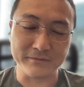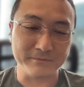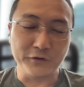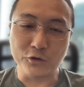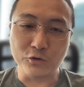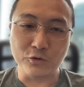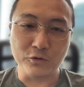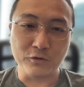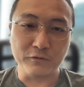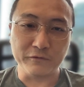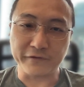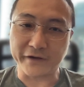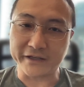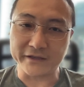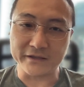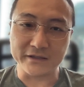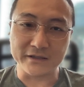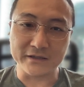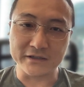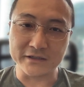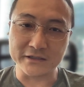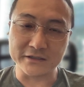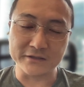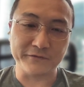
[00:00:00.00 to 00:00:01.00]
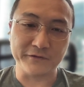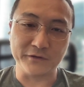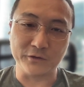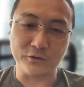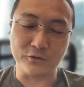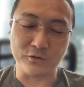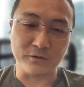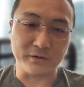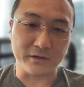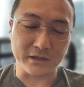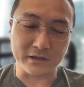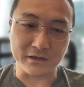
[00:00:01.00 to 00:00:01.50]
few vendors,
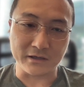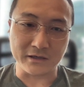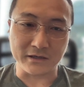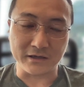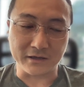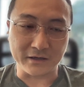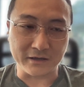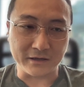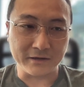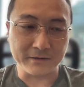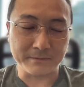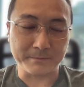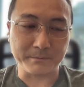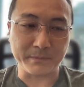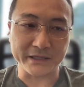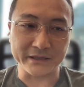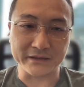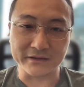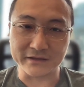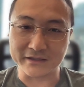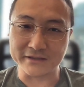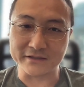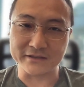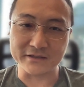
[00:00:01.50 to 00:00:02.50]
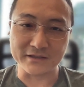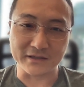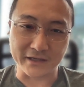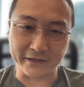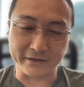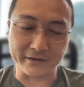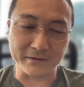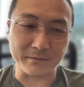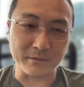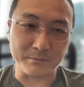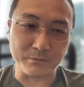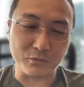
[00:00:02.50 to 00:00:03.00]
few partners
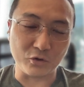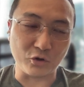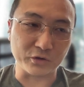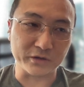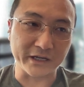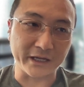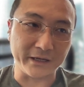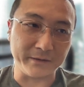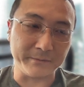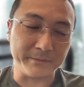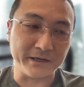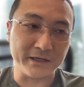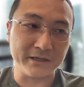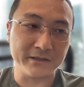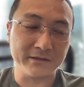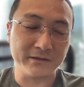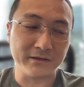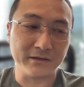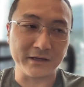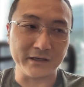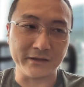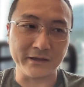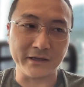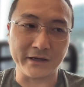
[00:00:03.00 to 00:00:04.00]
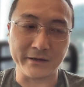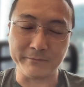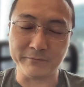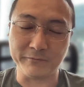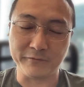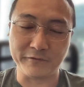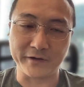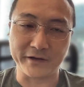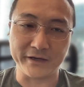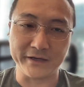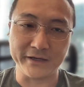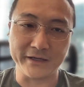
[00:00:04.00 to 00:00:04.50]
like Blockdaemon that
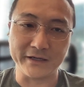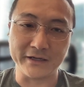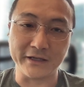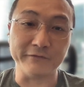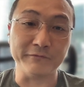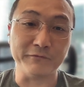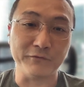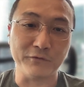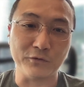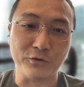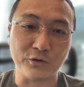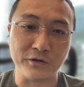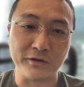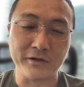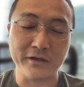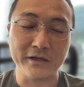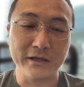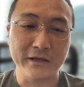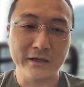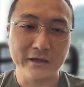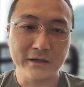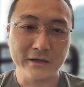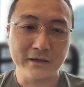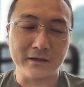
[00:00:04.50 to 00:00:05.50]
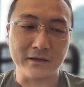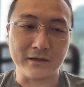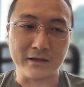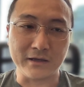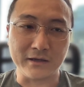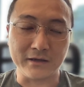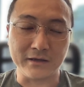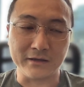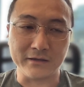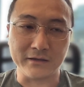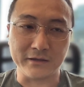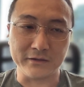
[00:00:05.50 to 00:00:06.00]
I'm very glad for
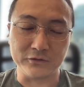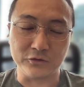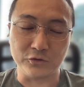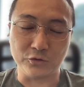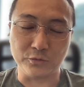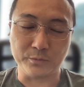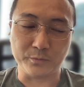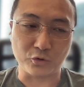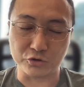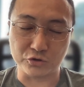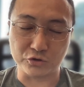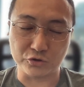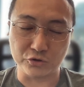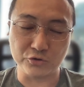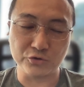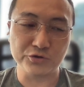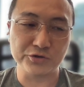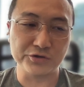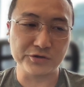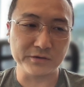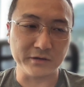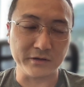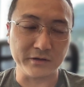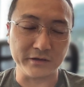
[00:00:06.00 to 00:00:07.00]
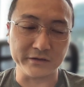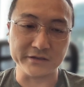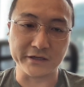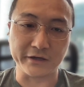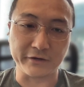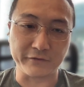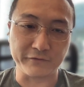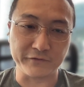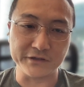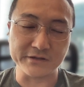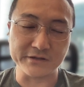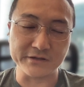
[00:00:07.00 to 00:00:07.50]
that you produce the
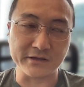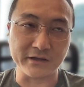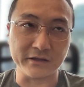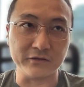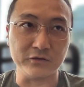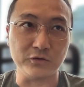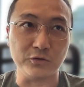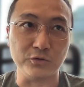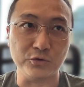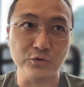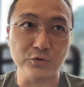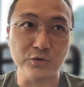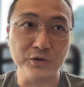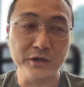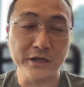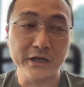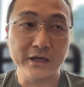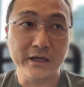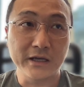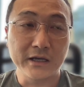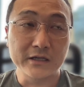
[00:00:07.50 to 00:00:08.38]
service that you do.